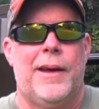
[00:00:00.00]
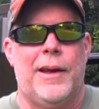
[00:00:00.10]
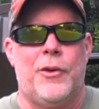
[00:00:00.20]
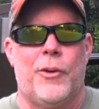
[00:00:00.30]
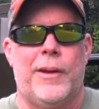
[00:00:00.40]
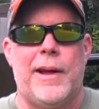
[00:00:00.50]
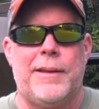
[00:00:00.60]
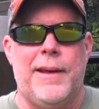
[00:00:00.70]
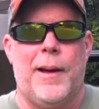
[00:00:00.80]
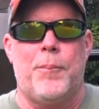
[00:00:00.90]
And during
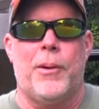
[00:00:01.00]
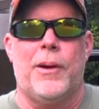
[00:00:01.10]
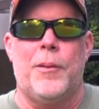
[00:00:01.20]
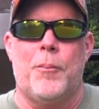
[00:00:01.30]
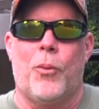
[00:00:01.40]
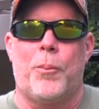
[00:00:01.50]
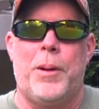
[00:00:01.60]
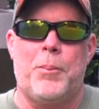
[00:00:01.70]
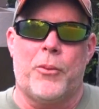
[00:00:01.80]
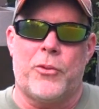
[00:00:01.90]
that time period, more
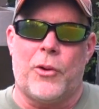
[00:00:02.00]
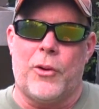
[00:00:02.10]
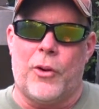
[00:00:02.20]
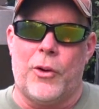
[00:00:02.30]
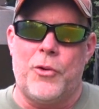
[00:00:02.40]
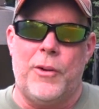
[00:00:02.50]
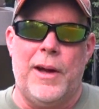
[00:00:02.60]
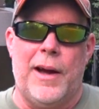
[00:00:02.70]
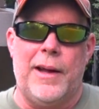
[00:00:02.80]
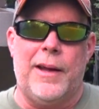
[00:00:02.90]
people started archery
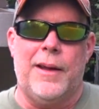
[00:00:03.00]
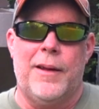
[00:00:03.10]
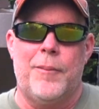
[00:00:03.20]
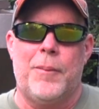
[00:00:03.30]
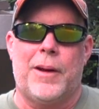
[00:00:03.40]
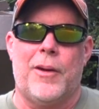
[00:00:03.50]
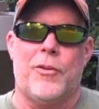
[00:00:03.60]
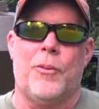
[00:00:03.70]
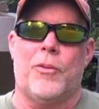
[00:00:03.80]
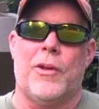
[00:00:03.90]
hunting
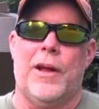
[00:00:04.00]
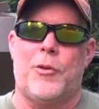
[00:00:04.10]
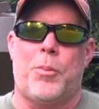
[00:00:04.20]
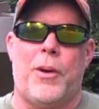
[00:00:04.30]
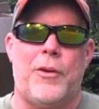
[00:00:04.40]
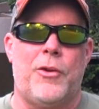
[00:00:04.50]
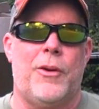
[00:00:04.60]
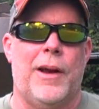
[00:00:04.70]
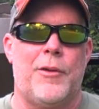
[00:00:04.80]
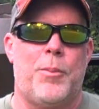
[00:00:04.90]
because it was less
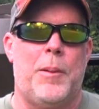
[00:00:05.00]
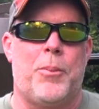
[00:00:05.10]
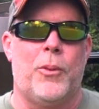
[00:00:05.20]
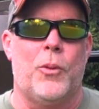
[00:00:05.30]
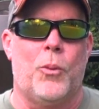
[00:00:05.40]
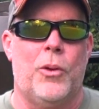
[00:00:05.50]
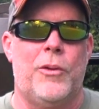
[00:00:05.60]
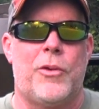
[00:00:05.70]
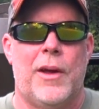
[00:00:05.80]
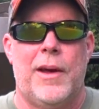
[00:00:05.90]
pressure, less people in the
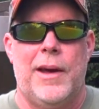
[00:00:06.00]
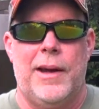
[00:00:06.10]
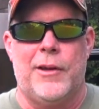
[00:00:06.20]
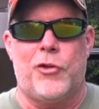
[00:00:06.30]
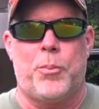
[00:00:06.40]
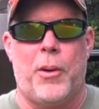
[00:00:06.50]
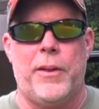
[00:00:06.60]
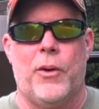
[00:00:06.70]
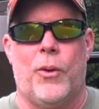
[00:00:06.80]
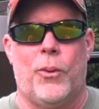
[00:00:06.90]
woods, and it
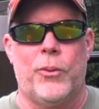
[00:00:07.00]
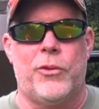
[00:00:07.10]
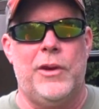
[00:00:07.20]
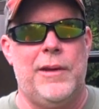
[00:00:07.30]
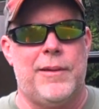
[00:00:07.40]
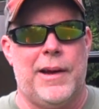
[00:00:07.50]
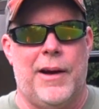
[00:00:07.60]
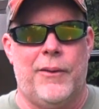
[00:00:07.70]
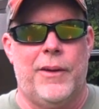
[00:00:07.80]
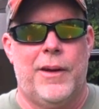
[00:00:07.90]
spread the whole season
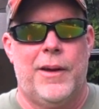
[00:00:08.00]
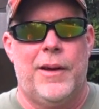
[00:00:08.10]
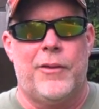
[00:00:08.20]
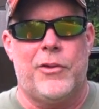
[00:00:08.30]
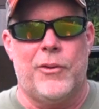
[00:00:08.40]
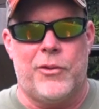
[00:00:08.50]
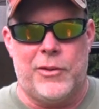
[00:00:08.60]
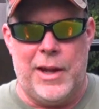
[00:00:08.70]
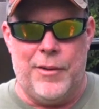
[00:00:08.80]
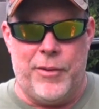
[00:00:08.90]
out. So
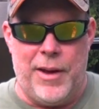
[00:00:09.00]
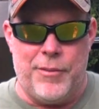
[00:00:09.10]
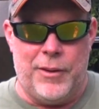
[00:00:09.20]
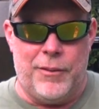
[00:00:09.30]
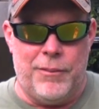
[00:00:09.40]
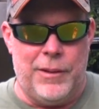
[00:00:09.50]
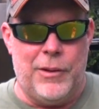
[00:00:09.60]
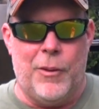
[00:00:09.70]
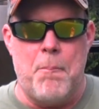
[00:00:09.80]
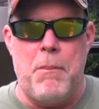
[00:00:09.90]
instead of having, you
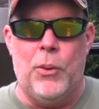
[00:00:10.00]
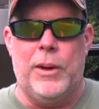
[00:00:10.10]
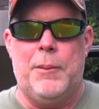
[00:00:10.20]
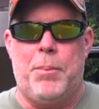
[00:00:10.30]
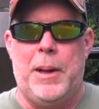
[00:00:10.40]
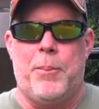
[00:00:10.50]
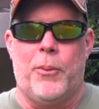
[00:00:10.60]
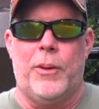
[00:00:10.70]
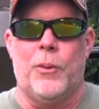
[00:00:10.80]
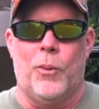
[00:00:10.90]
know, 1 million
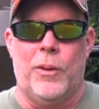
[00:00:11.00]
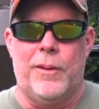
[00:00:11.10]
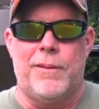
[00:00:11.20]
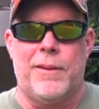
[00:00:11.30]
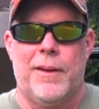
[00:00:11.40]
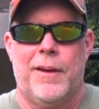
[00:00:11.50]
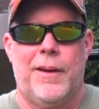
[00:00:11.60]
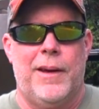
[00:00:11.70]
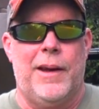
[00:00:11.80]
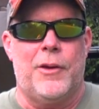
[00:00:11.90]
people in the woods
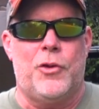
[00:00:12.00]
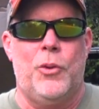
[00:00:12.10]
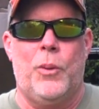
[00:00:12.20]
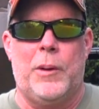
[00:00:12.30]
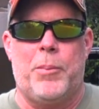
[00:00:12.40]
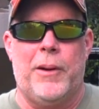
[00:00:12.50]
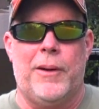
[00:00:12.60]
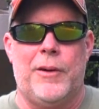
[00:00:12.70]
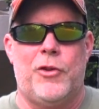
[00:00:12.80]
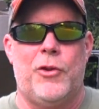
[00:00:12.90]
in a 2-week
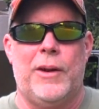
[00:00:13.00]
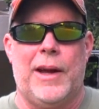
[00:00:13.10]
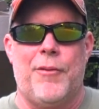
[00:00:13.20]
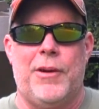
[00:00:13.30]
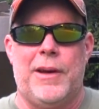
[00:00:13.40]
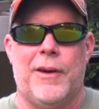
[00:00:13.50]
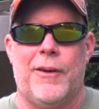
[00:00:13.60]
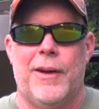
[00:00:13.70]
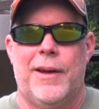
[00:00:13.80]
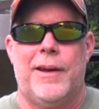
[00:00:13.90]
period shooting every
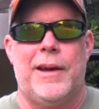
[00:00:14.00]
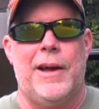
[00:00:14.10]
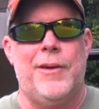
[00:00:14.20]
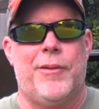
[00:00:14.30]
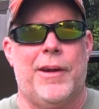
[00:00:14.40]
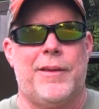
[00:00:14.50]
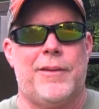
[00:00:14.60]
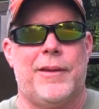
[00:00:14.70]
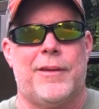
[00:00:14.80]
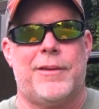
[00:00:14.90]
deer, now you've got
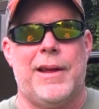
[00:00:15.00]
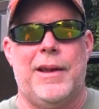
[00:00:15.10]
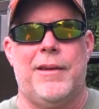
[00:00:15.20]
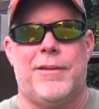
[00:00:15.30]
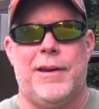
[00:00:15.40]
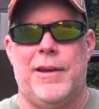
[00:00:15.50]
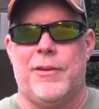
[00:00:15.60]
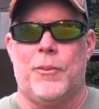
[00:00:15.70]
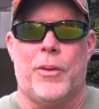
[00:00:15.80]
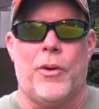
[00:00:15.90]
this extended
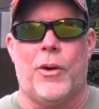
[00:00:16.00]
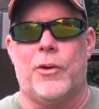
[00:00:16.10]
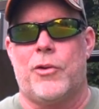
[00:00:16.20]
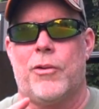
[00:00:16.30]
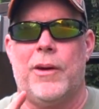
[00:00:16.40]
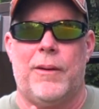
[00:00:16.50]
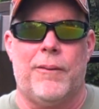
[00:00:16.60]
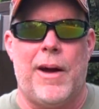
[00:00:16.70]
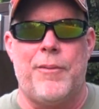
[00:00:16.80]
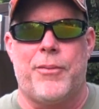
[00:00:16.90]
season with archery,
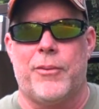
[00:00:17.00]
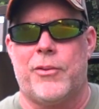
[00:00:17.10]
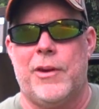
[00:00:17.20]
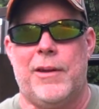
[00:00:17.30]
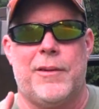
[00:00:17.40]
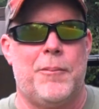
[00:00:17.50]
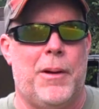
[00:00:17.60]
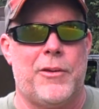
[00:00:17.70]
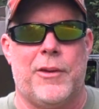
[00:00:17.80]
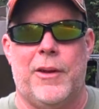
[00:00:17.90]
rifle season,
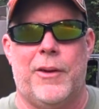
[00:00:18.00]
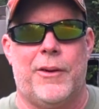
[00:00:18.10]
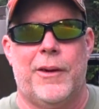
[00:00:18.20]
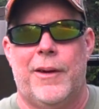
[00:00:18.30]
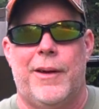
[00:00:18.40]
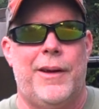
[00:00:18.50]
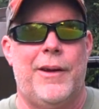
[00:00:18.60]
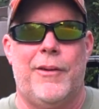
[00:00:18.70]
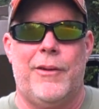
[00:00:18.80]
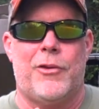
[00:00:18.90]
muzzleloader, you
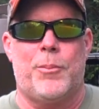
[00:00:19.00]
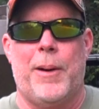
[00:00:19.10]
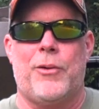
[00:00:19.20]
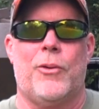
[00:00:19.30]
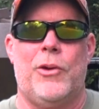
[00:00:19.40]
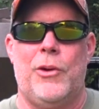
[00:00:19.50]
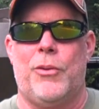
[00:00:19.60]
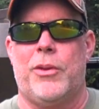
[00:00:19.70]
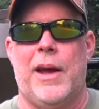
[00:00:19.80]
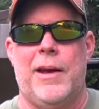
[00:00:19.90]
know, these special
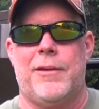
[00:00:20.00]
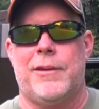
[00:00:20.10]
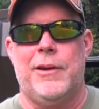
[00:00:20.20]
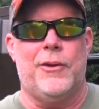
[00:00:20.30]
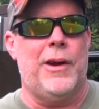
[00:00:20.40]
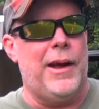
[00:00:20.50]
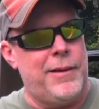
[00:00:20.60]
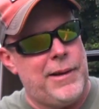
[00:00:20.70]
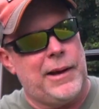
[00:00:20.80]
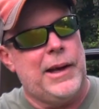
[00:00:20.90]
youth days, senior
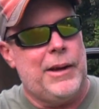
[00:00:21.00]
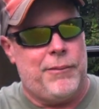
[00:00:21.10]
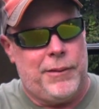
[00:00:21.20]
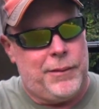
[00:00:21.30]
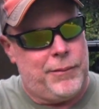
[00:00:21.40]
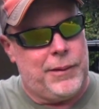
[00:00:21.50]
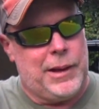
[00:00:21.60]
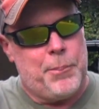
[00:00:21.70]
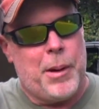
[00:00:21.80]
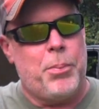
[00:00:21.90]
days. I can't even
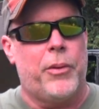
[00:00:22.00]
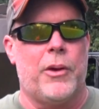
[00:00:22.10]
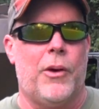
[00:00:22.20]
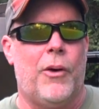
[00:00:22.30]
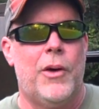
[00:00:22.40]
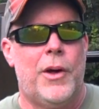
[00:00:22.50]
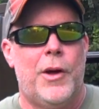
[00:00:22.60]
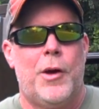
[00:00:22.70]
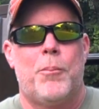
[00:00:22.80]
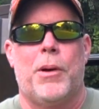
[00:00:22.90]
keep up with it all,
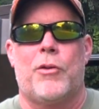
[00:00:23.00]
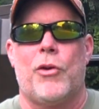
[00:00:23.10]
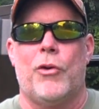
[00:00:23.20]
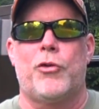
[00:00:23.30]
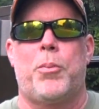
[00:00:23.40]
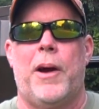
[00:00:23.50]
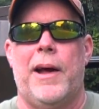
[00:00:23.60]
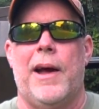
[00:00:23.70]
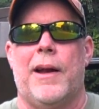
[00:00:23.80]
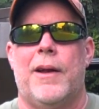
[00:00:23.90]
but it's all spread
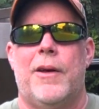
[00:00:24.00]
out.